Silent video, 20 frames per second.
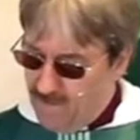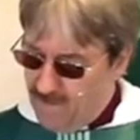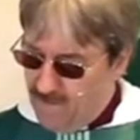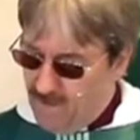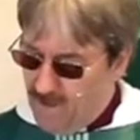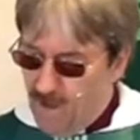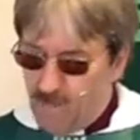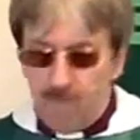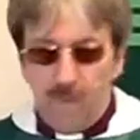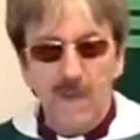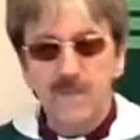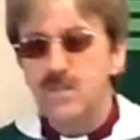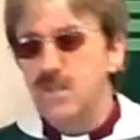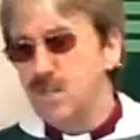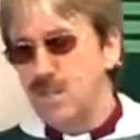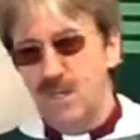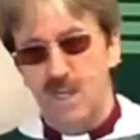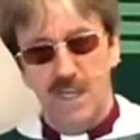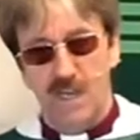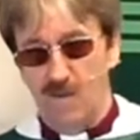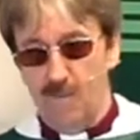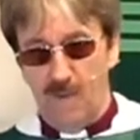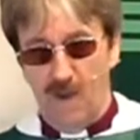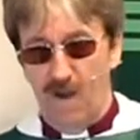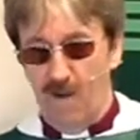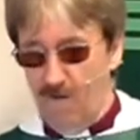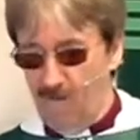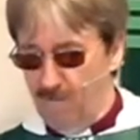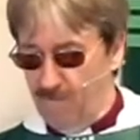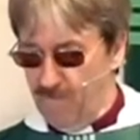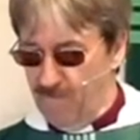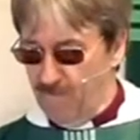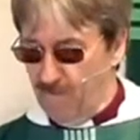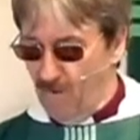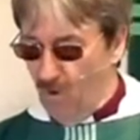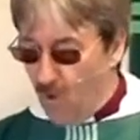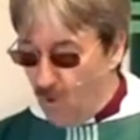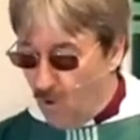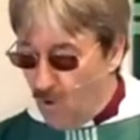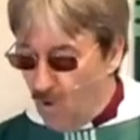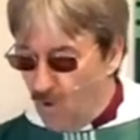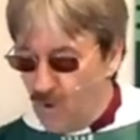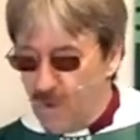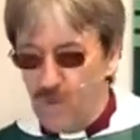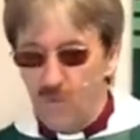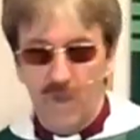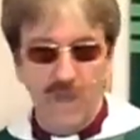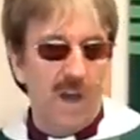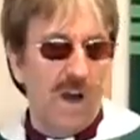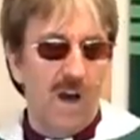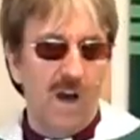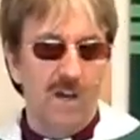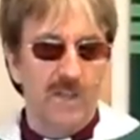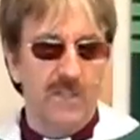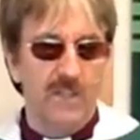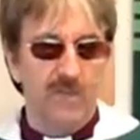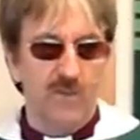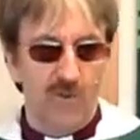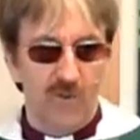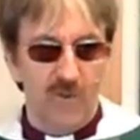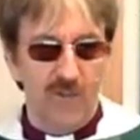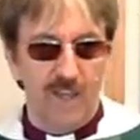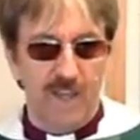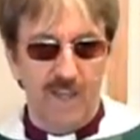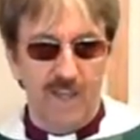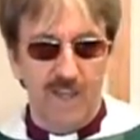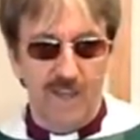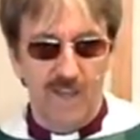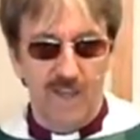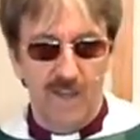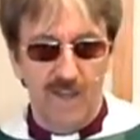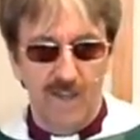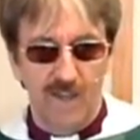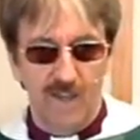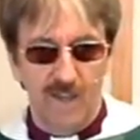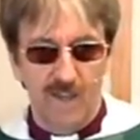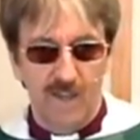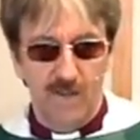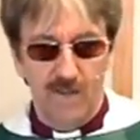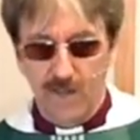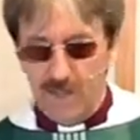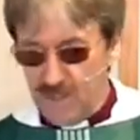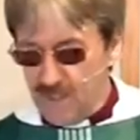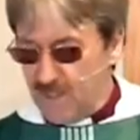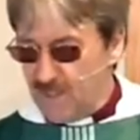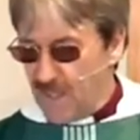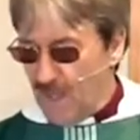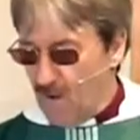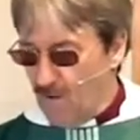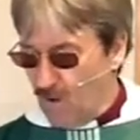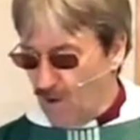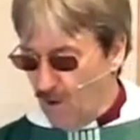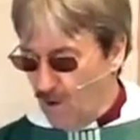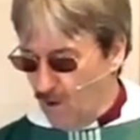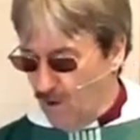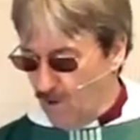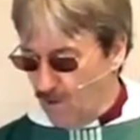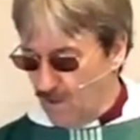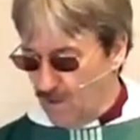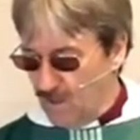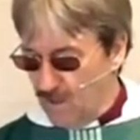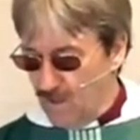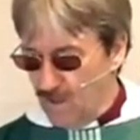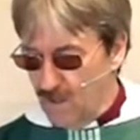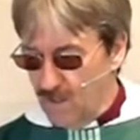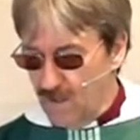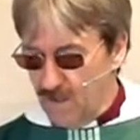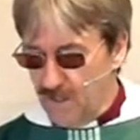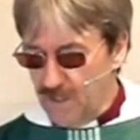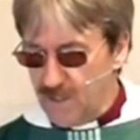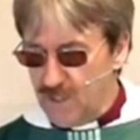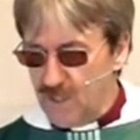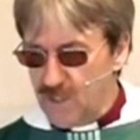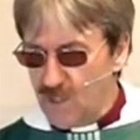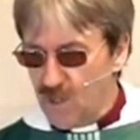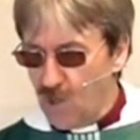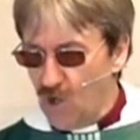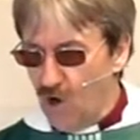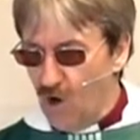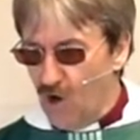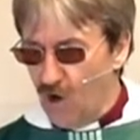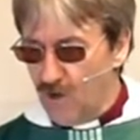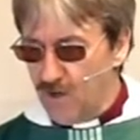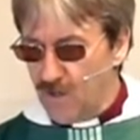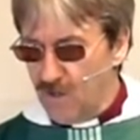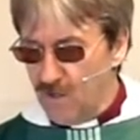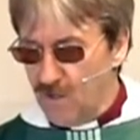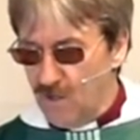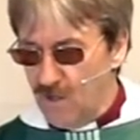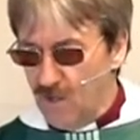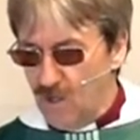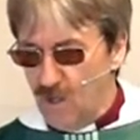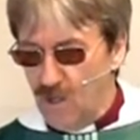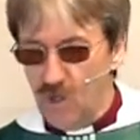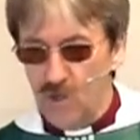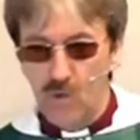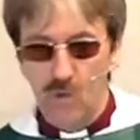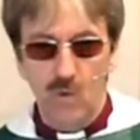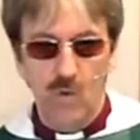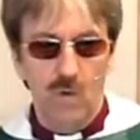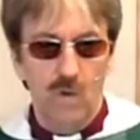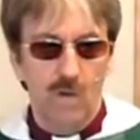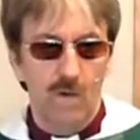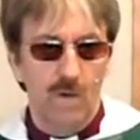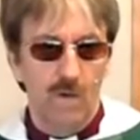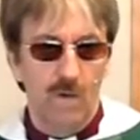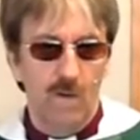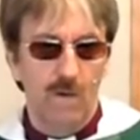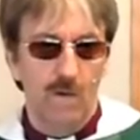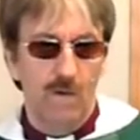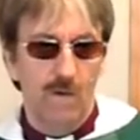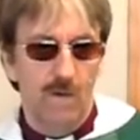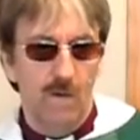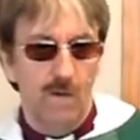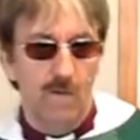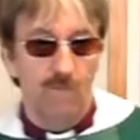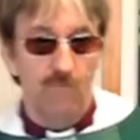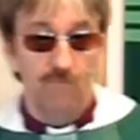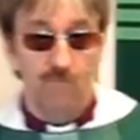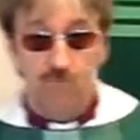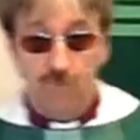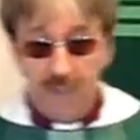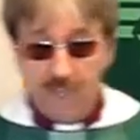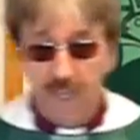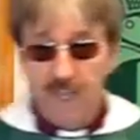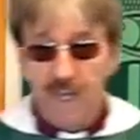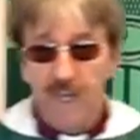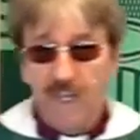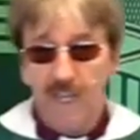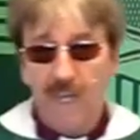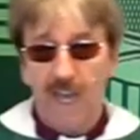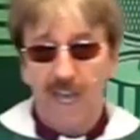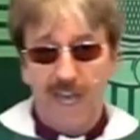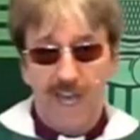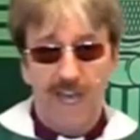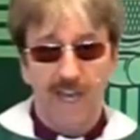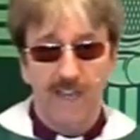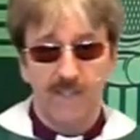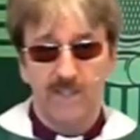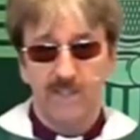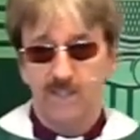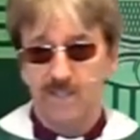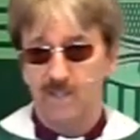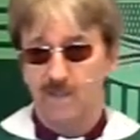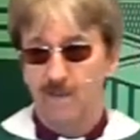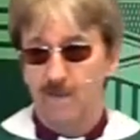abundantly above all that we ask or think. This is our God. This is a God who really has